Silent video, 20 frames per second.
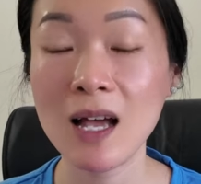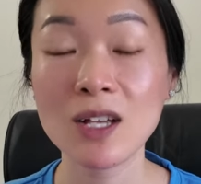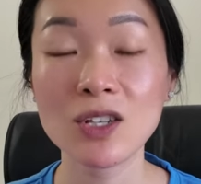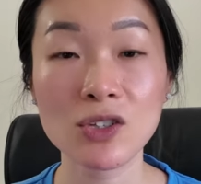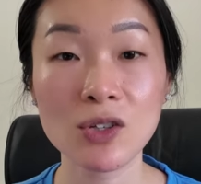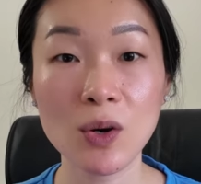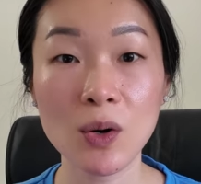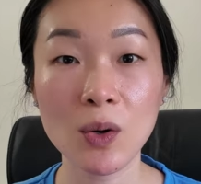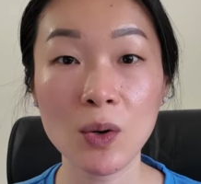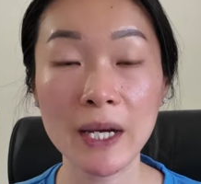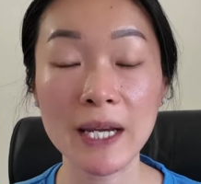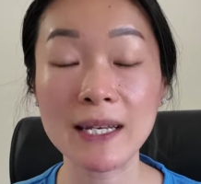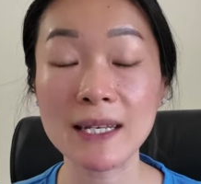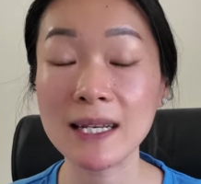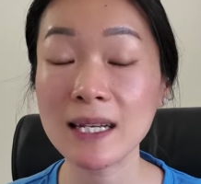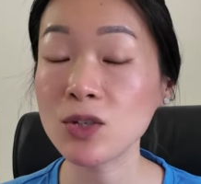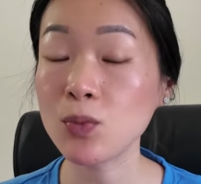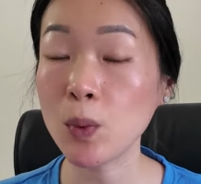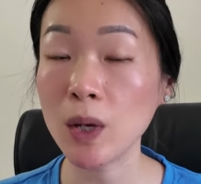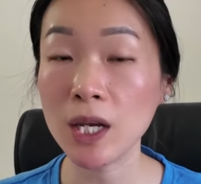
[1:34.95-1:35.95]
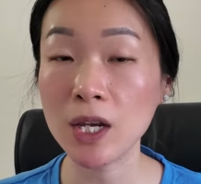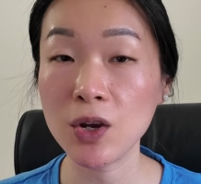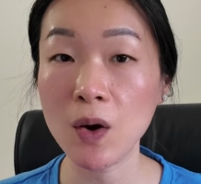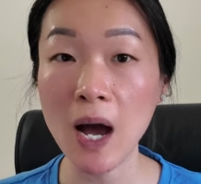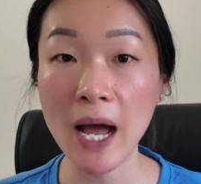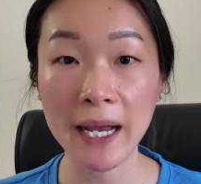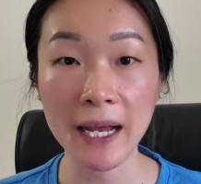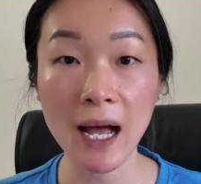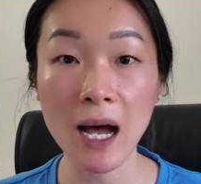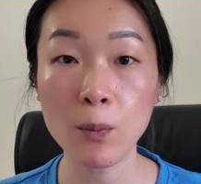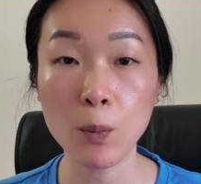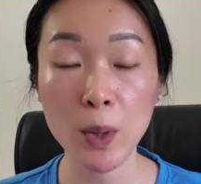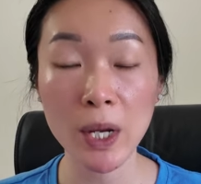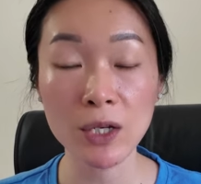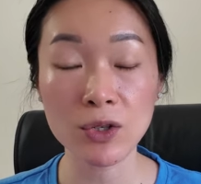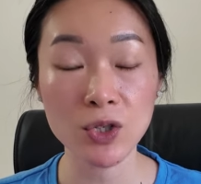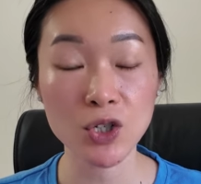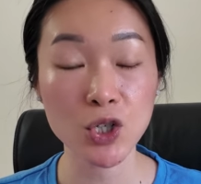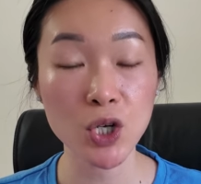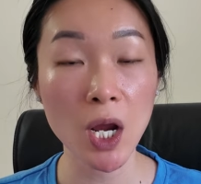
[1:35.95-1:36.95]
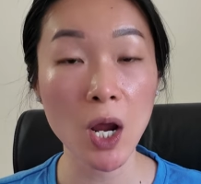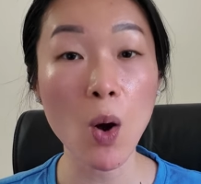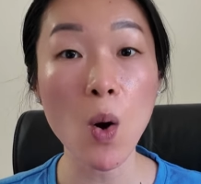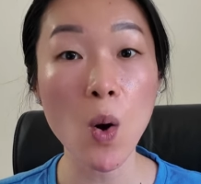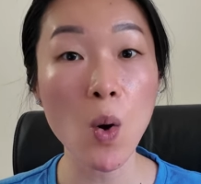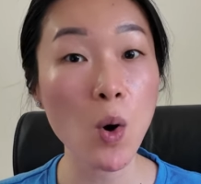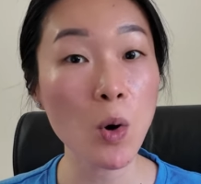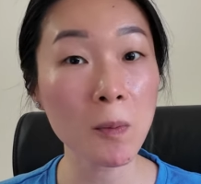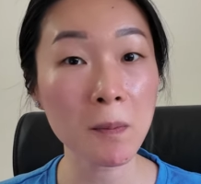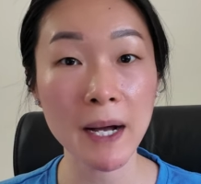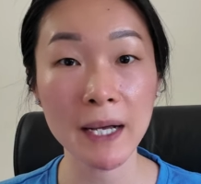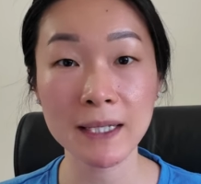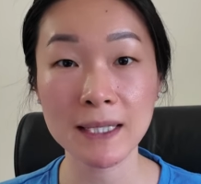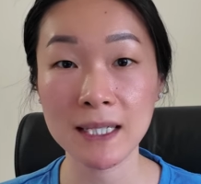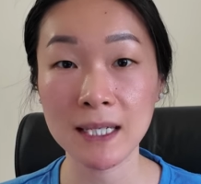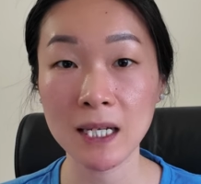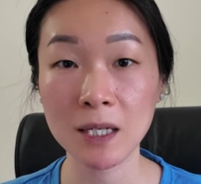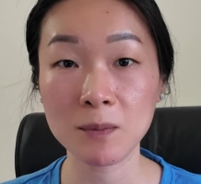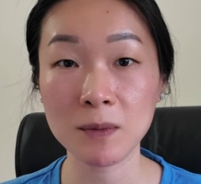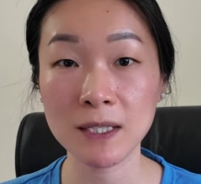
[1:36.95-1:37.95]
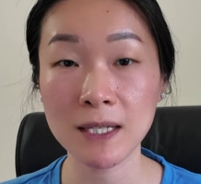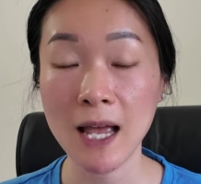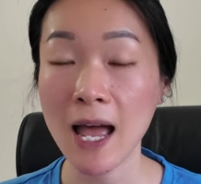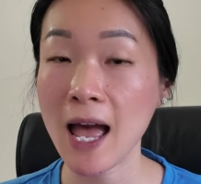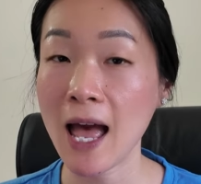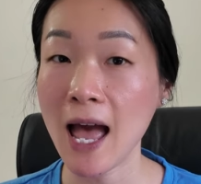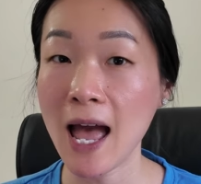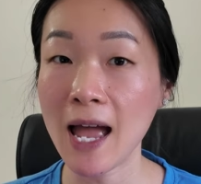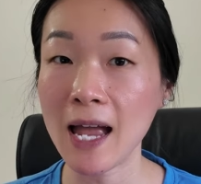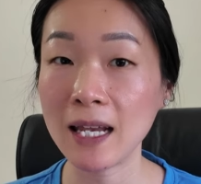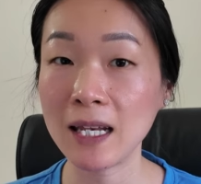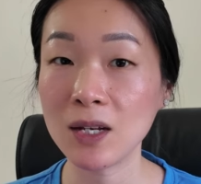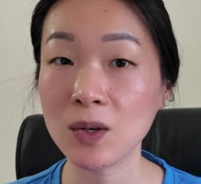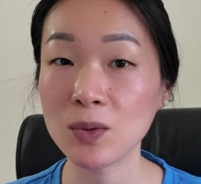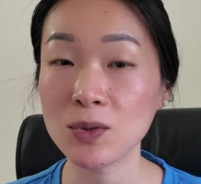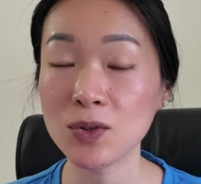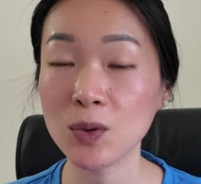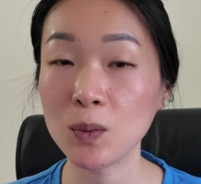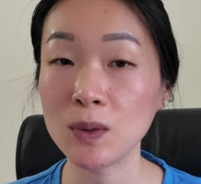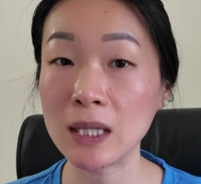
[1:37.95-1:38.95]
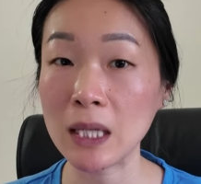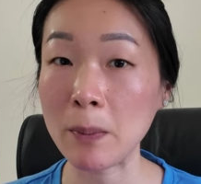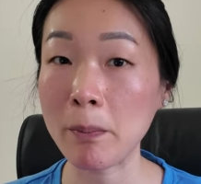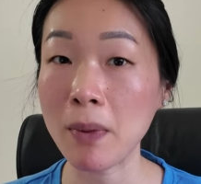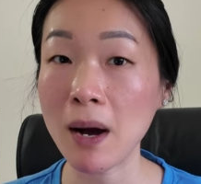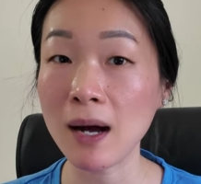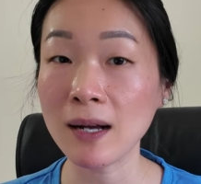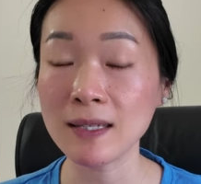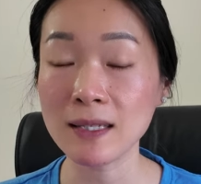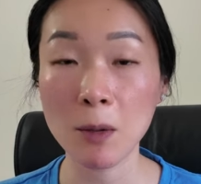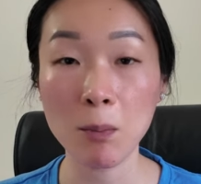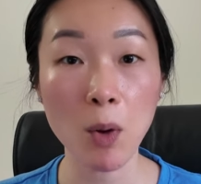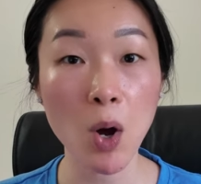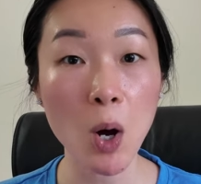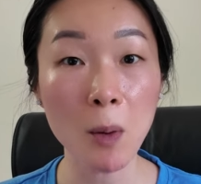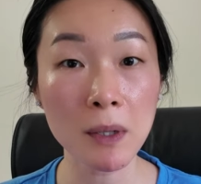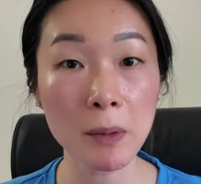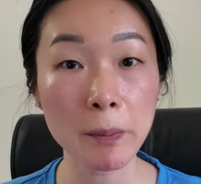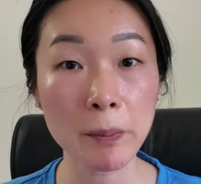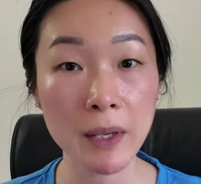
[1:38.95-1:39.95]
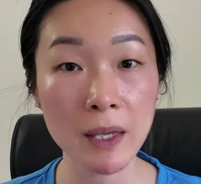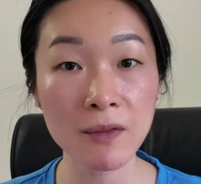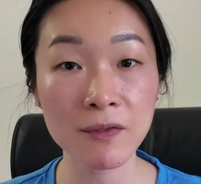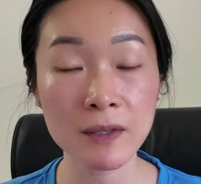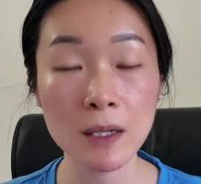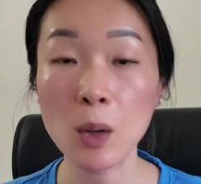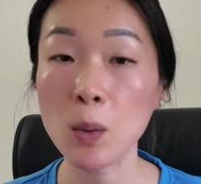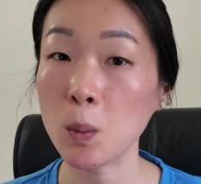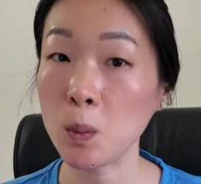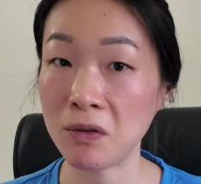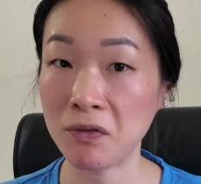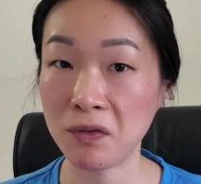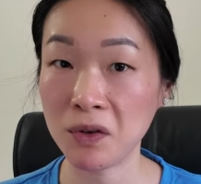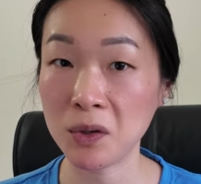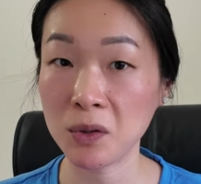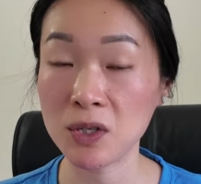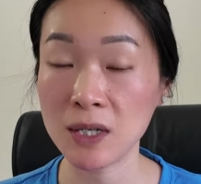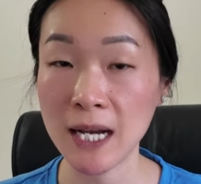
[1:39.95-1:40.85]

So in this video, I can't wait to share all my tips and also debunk some common myths with you